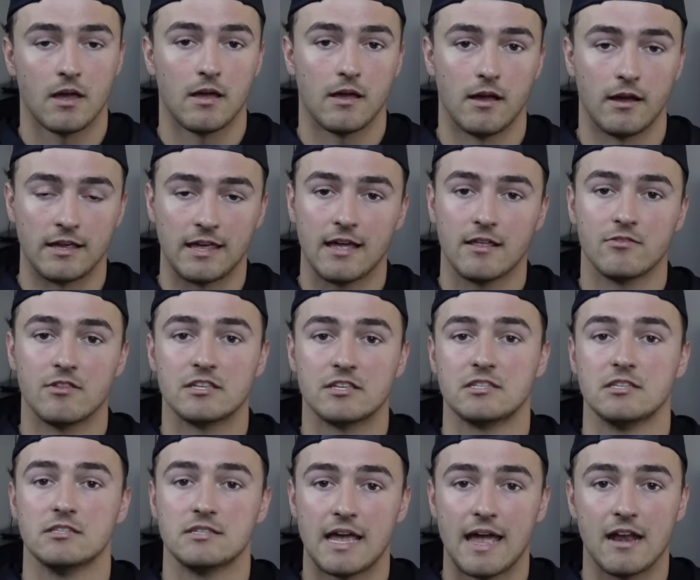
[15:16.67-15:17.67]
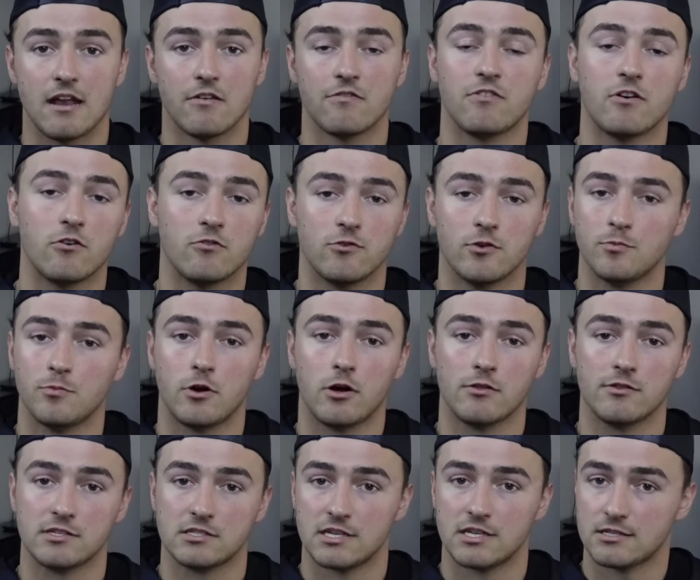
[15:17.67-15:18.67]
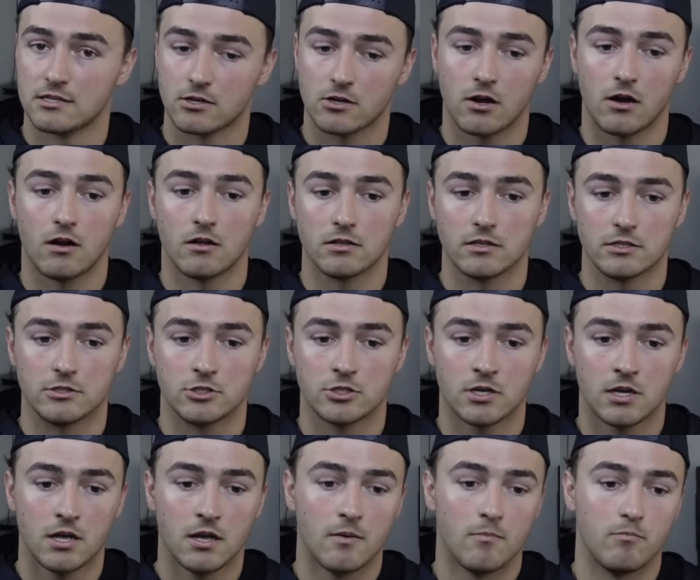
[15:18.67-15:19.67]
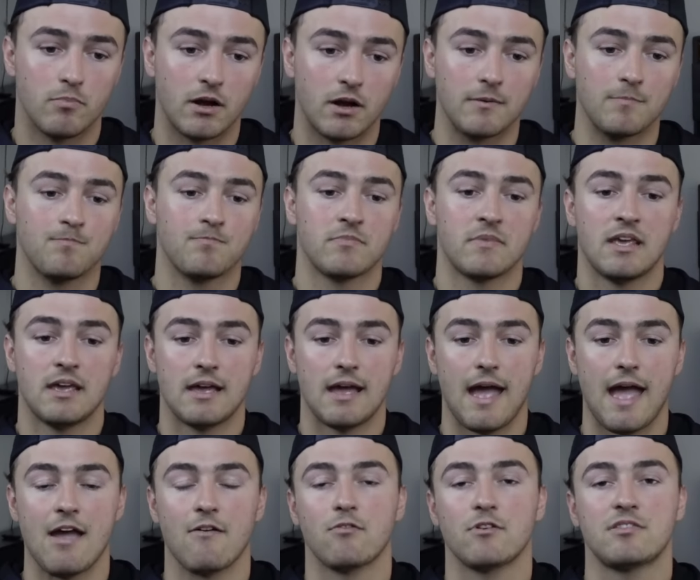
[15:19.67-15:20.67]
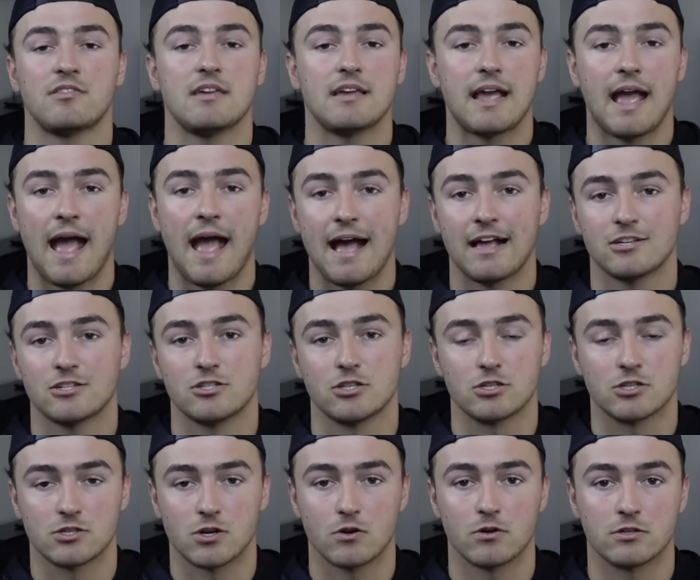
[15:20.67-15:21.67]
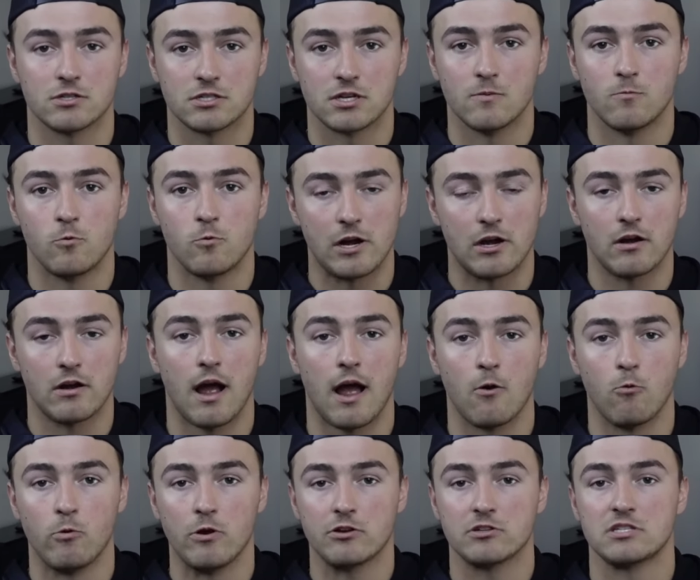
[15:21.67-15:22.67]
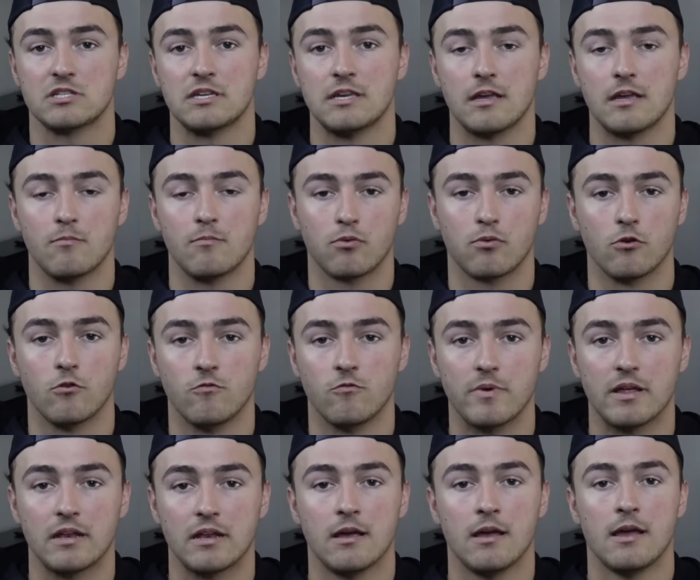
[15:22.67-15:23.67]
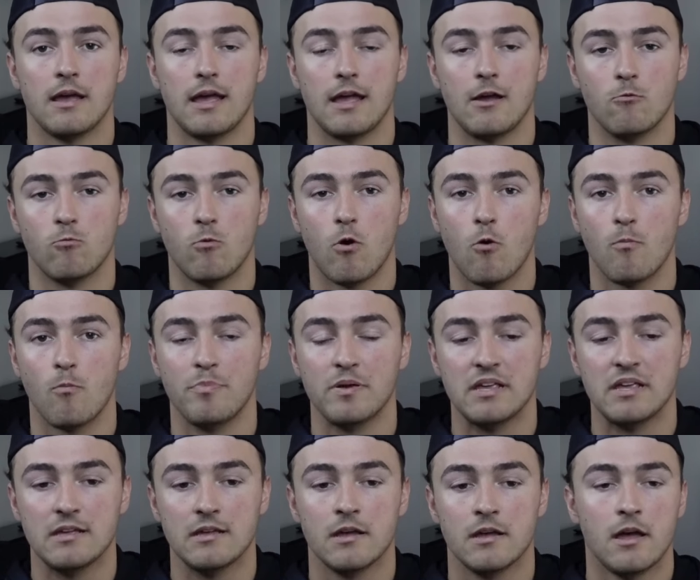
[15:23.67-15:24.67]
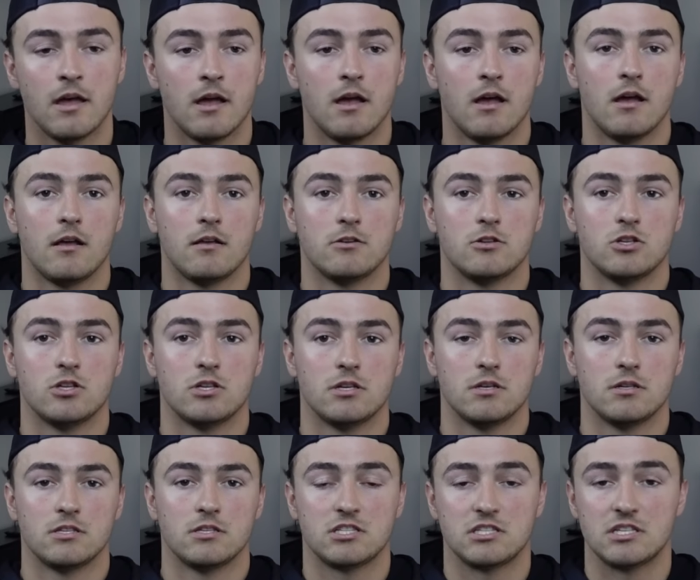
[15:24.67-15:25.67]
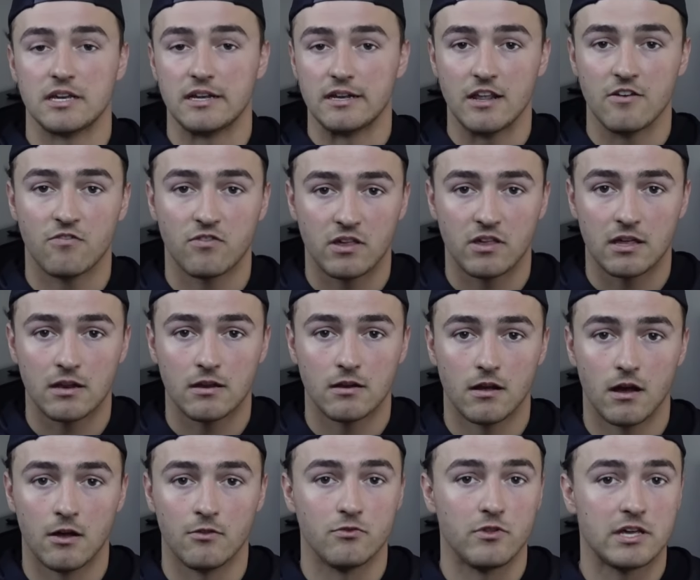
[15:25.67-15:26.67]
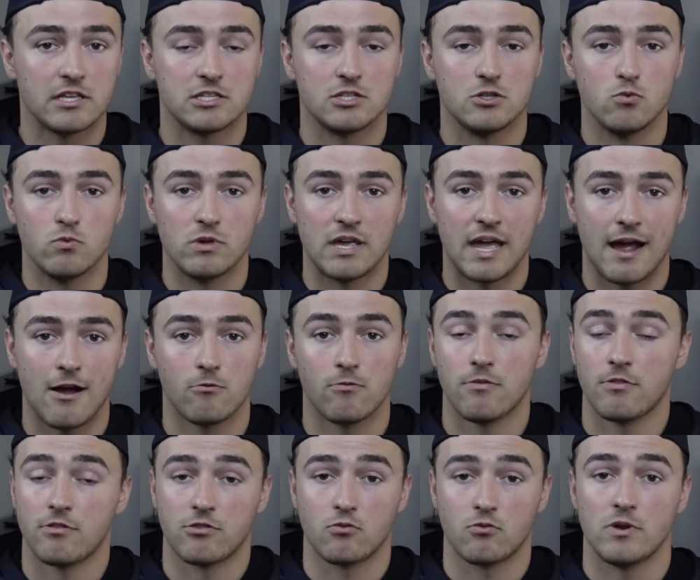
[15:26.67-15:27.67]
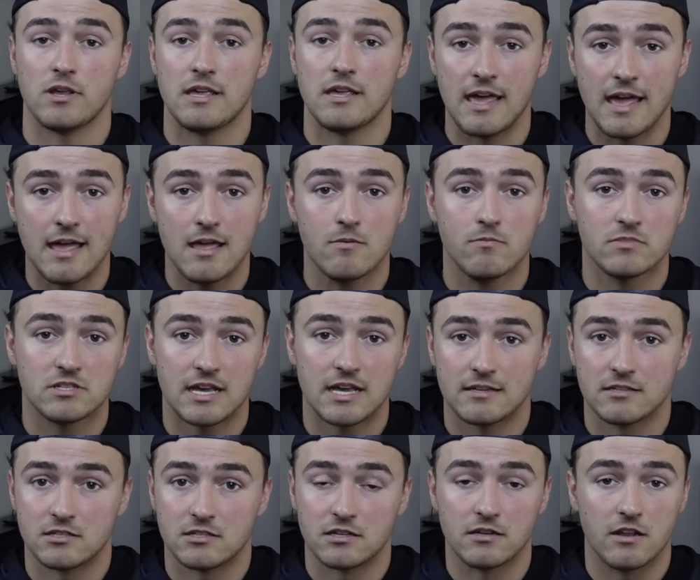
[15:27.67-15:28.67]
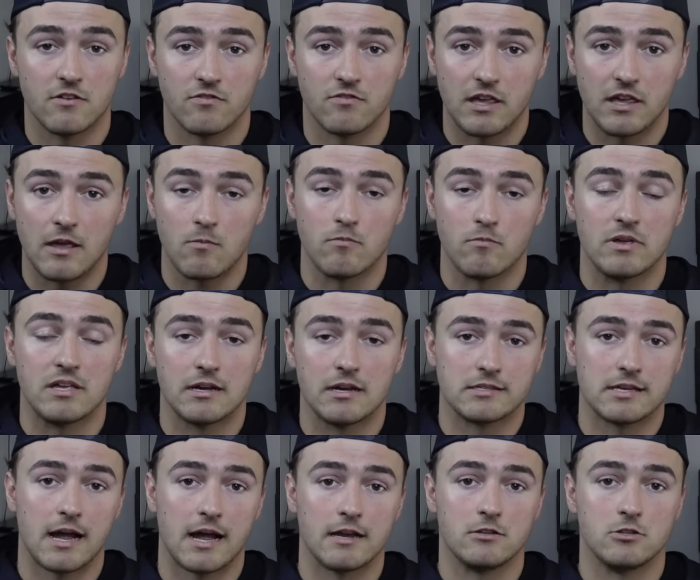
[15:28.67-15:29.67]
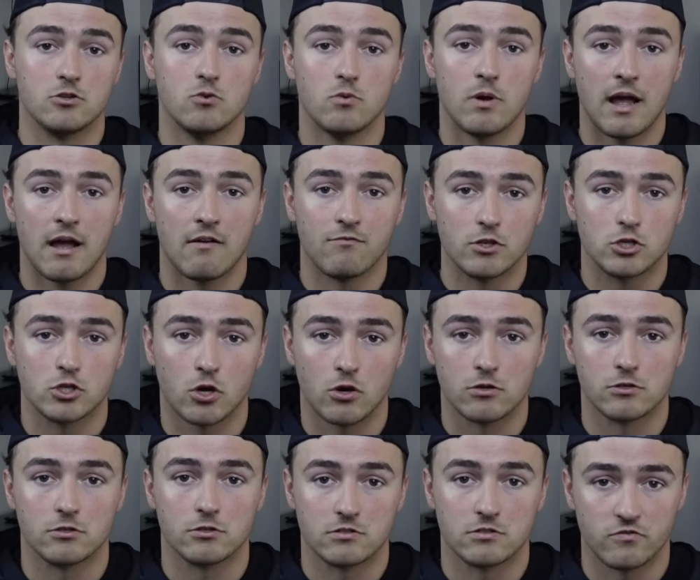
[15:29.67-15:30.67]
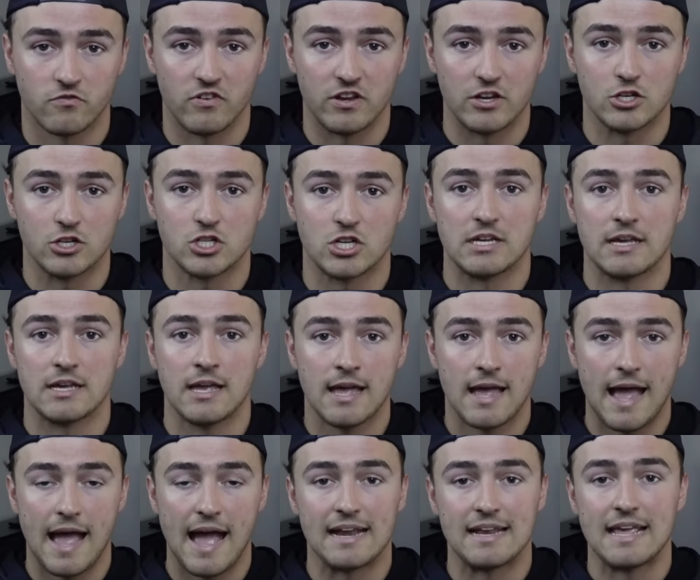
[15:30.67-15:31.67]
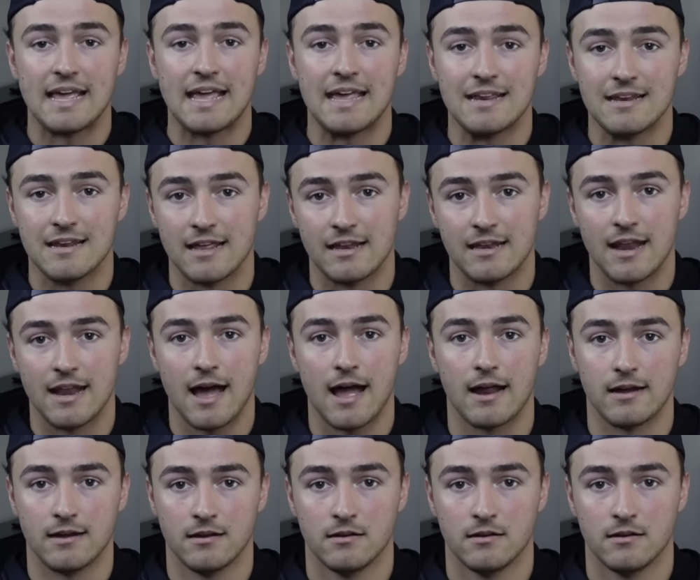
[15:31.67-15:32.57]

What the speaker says: Again, this is NFL football. This isn't college, but everything has to start somewhere. I will see improvement. It won't be significant unless you count three games as significant, because I do have the Chargers finishing at 8-9.